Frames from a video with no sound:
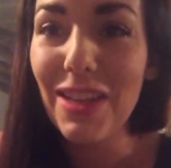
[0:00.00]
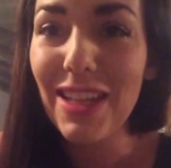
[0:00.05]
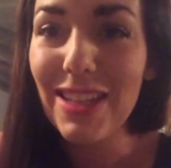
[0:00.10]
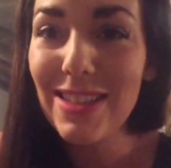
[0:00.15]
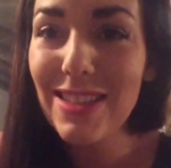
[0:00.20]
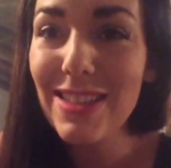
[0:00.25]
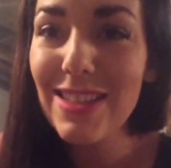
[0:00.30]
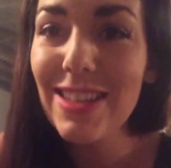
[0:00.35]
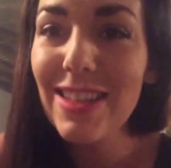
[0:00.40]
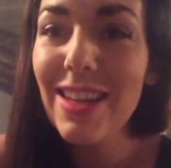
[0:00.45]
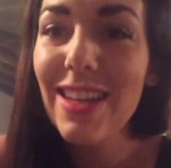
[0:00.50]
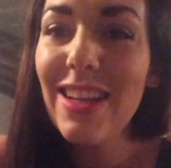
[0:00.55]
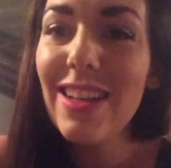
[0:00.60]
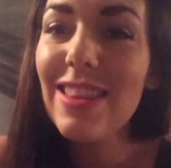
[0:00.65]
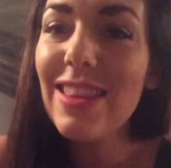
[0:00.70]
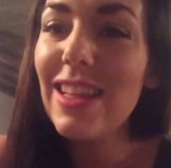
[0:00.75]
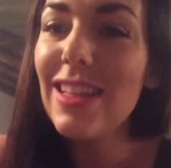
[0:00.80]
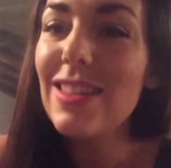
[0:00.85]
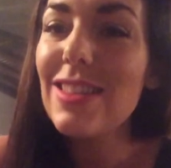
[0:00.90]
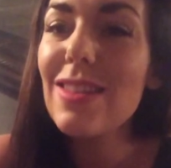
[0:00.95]
That's
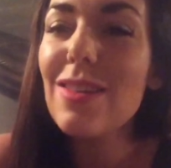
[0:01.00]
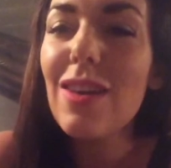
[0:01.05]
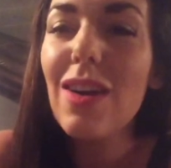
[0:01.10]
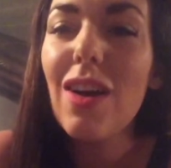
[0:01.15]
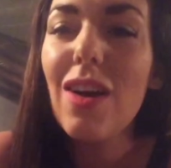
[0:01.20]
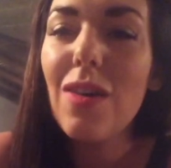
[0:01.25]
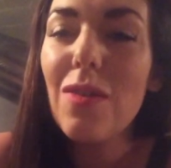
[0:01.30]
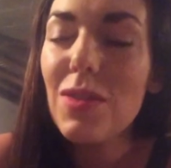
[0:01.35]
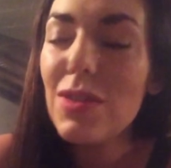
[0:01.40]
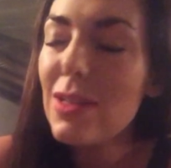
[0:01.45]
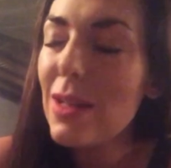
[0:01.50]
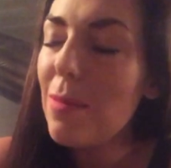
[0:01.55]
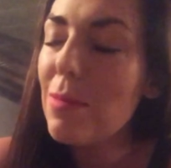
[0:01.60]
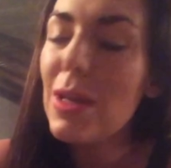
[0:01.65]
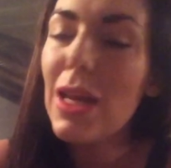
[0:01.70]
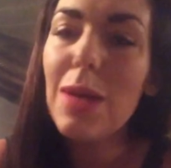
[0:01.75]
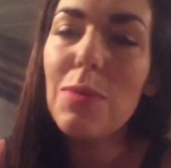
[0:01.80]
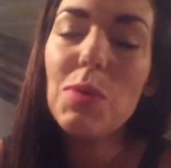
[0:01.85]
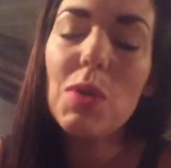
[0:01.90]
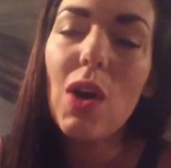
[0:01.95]

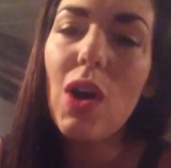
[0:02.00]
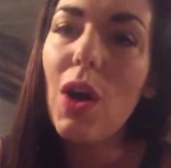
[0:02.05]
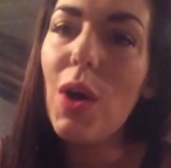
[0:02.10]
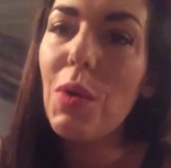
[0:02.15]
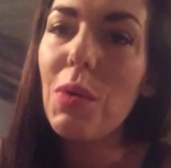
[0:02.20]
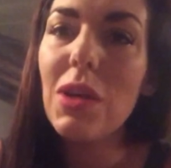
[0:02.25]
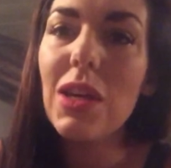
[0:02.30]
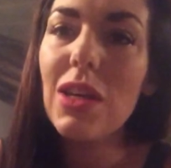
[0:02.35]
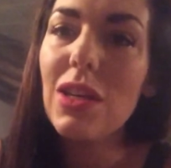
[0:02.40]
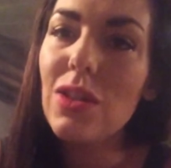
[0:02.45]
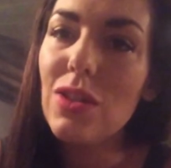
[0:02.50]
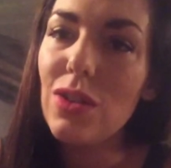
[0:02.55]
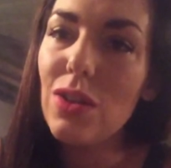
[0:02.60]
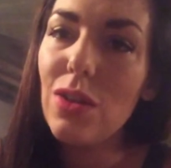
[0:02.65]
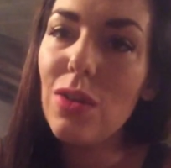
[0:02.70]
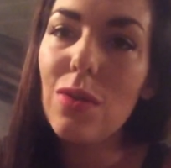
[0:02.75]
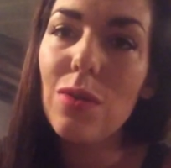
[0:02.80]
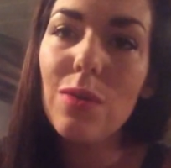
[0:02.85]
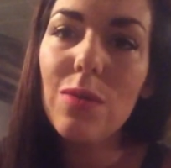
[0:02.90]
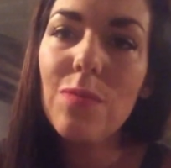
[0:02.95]
sometimes all we can
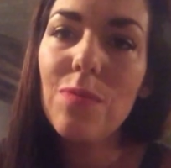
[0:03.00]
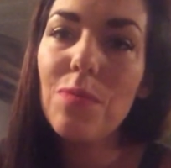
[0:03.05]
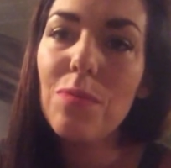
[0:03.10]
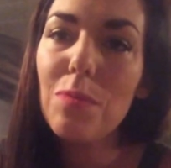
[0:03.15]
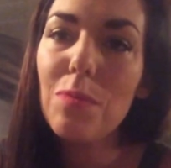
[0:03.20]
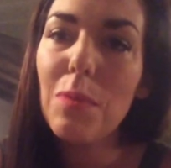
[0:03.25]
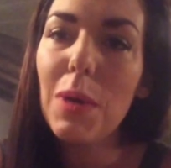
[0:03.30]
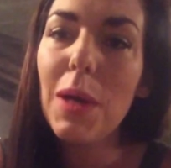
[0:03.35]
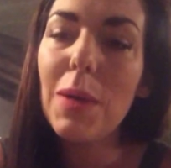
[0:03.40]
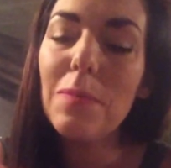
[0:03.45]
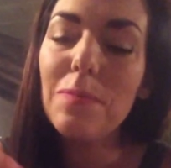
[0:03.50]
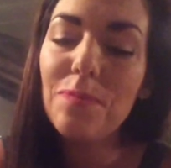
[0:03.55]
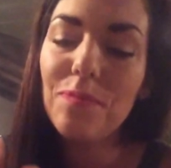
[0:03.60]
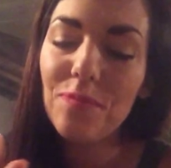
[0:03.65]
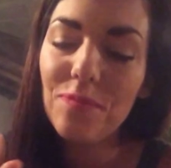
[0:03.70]
do. But